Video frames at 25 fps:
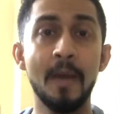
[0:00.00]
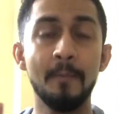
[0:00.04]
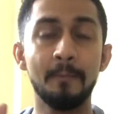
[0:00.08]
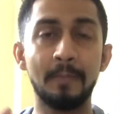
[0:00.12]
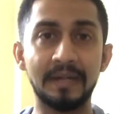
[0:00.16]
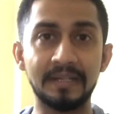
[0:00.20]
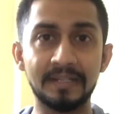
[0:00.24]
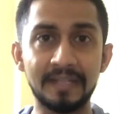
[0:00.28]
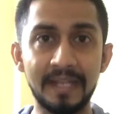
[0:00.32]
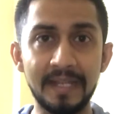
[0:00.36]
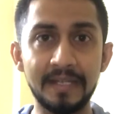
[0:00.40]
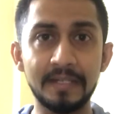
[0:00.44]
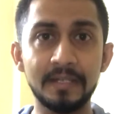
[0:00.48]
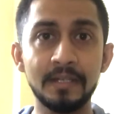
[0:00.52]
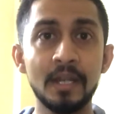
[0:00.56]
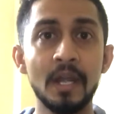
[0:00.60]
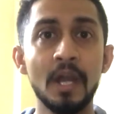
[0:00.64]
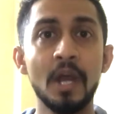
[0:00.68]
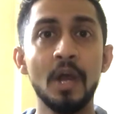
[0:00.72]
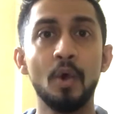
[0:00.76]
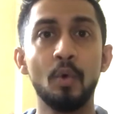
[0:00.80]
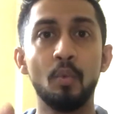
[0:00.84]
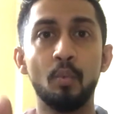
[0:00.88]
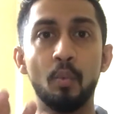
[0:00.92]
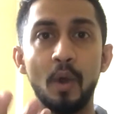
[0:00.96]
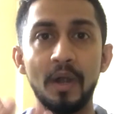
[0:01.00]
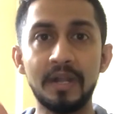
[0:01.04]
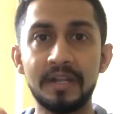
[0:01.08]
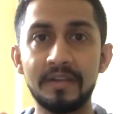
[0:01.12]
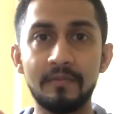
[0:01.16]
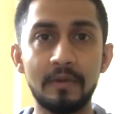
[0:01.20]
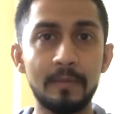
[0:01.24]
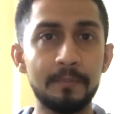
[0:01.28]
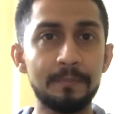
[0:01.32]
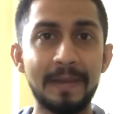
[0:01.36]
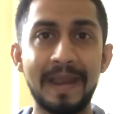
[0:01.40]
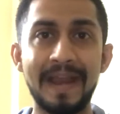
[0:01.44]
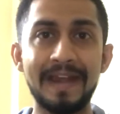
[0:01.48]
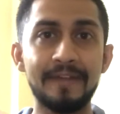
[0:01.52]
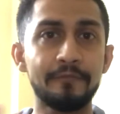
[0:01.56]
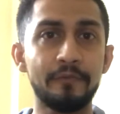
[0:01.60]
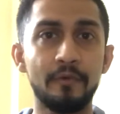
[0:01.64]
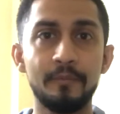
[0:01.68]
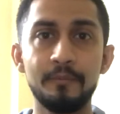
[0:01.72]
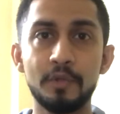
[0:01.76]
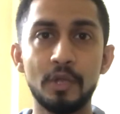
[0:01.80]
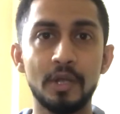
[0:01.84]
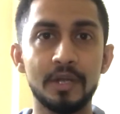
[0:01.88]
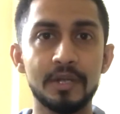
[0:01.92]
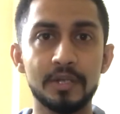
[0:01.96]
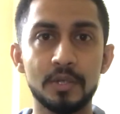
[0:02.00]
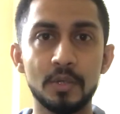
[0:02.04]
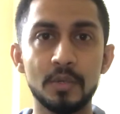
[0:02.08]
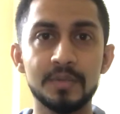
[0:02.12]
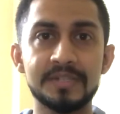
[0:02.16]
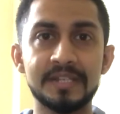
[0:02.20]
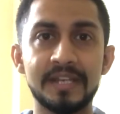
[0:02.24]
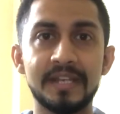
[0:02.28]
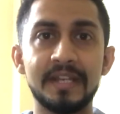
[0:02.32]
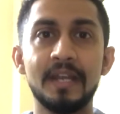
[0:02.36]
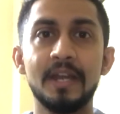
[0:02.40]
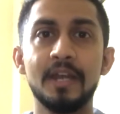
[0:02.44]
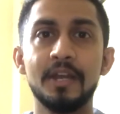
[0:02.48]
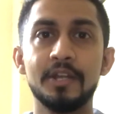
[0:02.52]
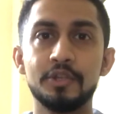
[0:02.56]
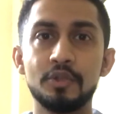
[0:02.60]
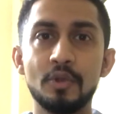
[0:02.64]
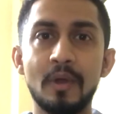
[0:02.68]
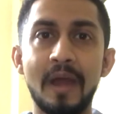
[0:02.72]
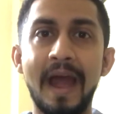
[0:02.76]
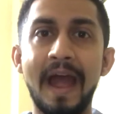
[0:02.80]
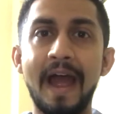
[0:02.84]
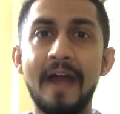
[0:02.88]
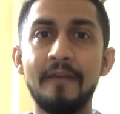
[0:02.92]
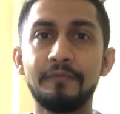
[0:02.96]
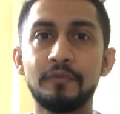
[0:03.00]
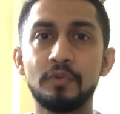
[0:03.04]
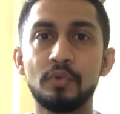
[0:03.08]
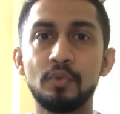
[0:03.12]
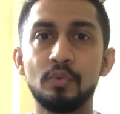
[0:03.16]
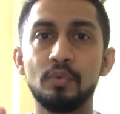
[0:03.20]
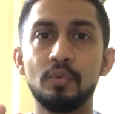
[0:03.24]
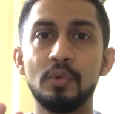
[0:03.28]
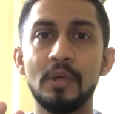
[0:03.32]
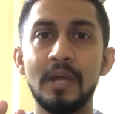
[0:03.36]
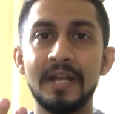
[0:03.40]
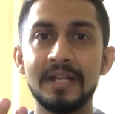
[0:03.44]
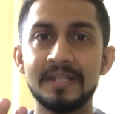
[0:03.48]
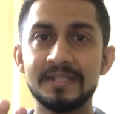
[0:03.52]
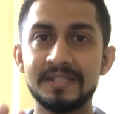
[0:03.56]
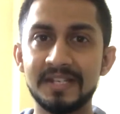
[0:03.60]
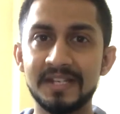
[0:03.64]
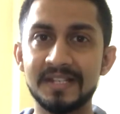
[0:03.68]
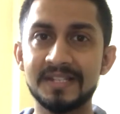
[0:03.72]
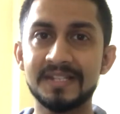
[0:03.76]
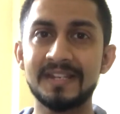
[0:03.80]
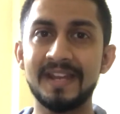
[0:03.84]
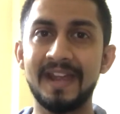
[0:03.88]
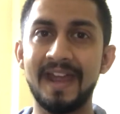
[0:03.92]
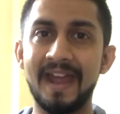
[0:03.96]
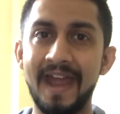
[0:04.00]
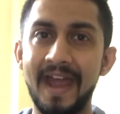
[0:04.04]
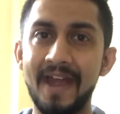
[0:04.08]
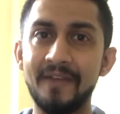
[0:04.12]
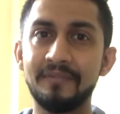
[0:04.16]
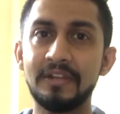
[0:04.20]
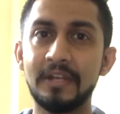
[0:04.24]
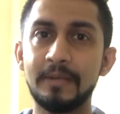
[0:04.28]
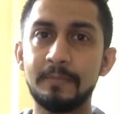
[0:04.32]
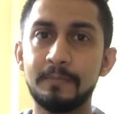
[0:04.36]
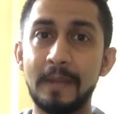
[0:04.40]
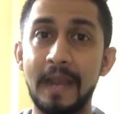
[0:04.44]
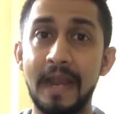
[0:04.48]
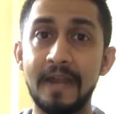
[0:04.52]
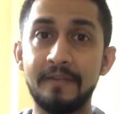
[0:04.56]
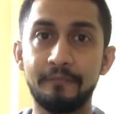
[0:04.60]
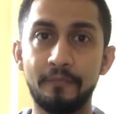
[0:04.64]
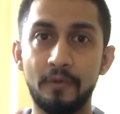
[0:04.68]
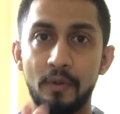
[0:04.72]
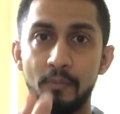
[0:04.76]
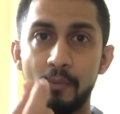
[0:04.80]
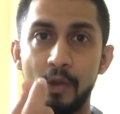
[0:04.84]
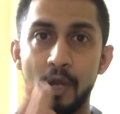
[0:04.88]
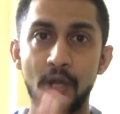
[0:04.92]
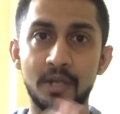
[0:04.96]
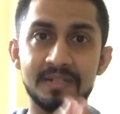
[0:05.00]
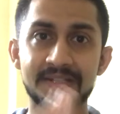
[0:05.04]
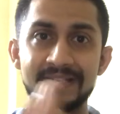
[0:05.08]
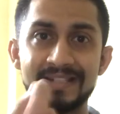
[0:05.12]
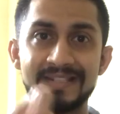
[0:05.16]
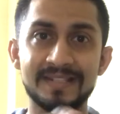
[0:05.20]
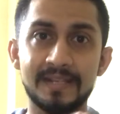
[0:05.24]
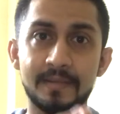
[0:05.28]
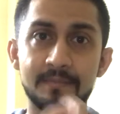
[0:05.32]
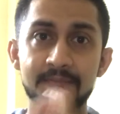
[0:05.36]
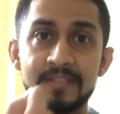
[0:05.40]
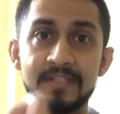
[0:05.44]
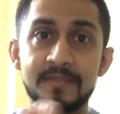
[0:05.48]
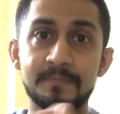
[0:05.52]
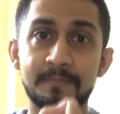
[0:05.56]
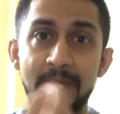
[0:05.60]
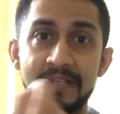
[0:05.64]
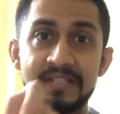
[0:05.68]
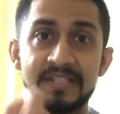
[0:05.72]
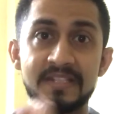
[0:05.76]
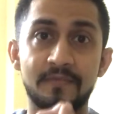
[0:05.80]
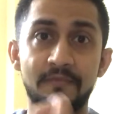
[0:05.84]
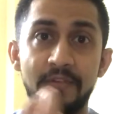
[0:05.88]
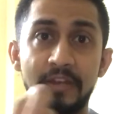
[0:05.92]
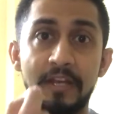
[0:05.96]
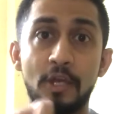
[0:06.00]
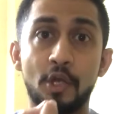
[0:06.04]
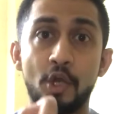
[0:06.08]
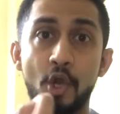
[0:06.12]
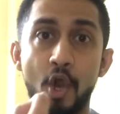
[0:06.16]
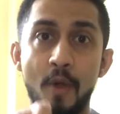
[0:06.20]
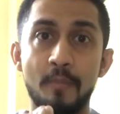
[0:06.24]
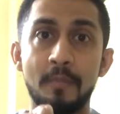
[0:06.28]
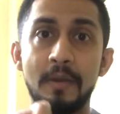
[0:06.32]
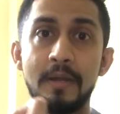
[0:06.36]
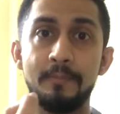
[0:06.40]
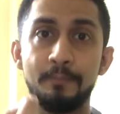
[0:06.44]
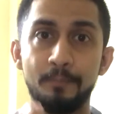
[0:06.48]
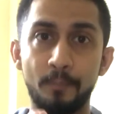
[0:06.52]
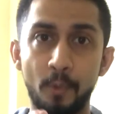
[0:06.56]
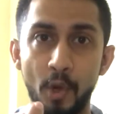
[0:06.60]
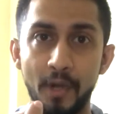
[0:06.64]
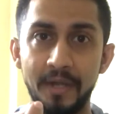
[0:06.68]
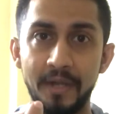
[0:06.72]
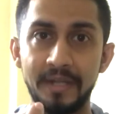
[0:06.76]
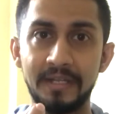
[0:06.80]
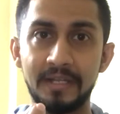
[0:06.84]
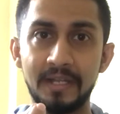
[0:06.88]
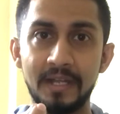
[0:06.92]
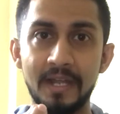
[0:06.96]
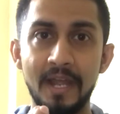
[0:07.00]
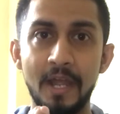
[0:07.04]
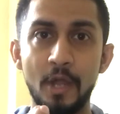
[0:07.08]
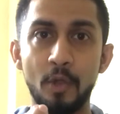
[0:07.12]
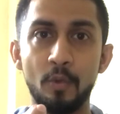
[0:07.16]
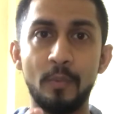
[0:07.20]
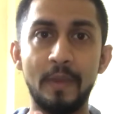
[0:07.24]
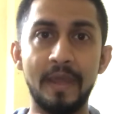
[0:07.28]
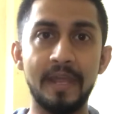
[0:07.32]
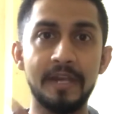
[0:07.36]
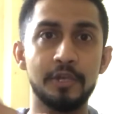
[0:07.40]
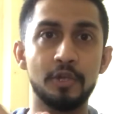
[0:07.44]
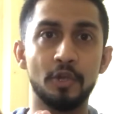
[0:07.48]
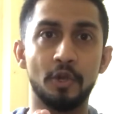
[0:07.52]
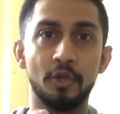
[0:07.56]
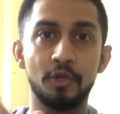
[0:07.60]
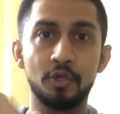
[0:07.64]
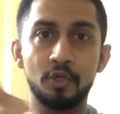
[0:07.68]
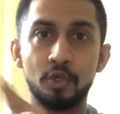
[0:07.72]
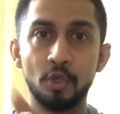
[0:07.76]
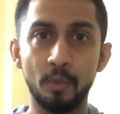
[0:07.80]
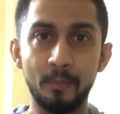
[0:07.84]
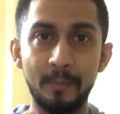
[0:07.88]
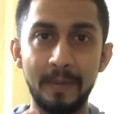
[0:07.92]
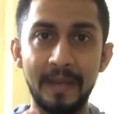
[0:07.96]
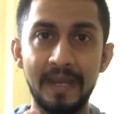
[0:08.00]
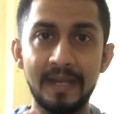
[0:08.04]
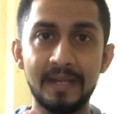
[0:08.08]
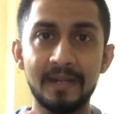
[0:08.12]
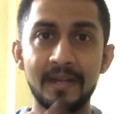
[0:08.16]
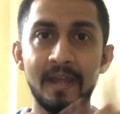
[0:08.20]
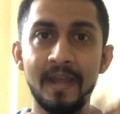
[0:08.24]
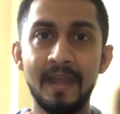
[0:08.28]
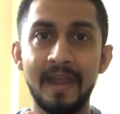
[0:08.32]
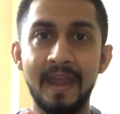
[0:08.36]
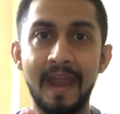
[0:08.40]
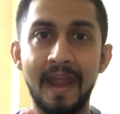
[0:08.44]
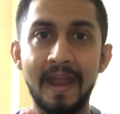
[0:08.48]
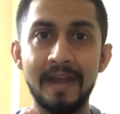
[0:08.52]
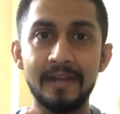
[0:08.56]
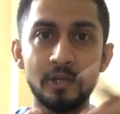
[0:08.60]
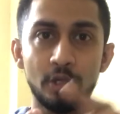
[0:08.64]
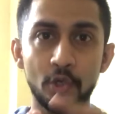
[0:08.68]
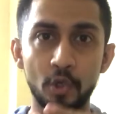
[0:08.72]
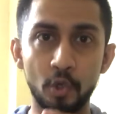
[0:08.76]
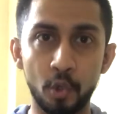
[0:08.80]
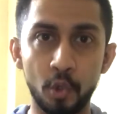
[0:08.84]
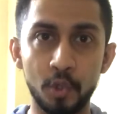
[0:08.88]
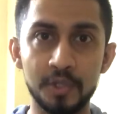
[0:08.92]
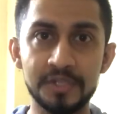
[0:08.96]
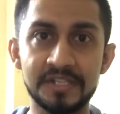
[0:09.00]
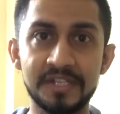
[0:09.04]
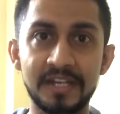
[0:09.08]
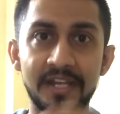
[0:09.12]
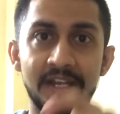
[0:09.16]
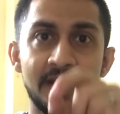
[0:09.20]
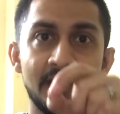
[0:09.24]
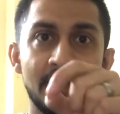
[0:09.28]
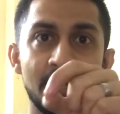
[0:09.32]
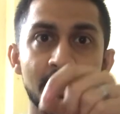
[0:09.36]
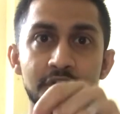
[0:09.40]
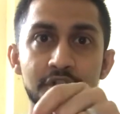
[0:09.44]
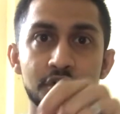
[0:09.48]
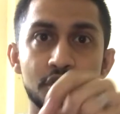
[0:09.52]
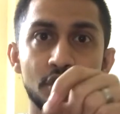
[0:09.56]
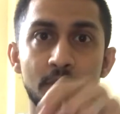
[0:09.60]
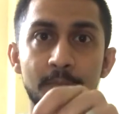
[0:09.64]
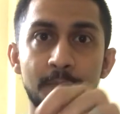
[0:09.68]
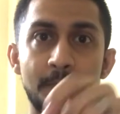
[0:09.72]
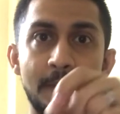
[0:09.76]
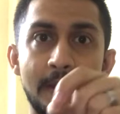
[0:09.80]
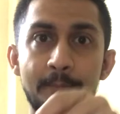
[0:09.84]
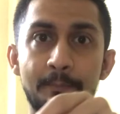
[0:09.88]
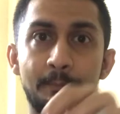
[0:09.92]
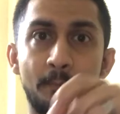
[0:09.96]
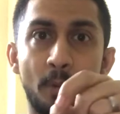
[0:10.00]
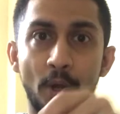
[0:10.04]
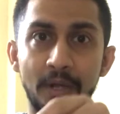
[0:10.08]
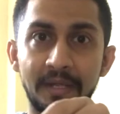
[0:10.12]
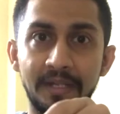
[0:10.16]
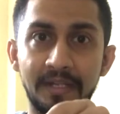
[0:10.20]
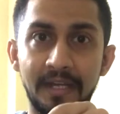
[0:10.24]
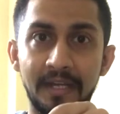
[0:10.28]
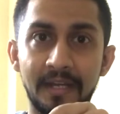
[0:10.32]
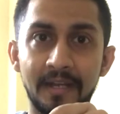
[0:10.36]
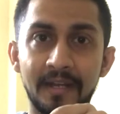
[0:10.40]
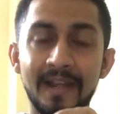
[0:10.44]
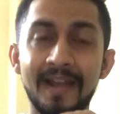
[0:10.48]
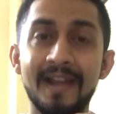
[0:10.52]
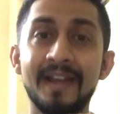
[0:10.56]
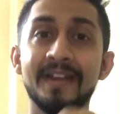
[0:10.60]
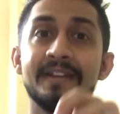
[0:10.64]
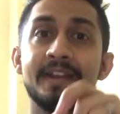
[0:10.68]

But then whatever platform you are using, you have to just have that platform on some specific common point where your domain and your hosting should be pointing.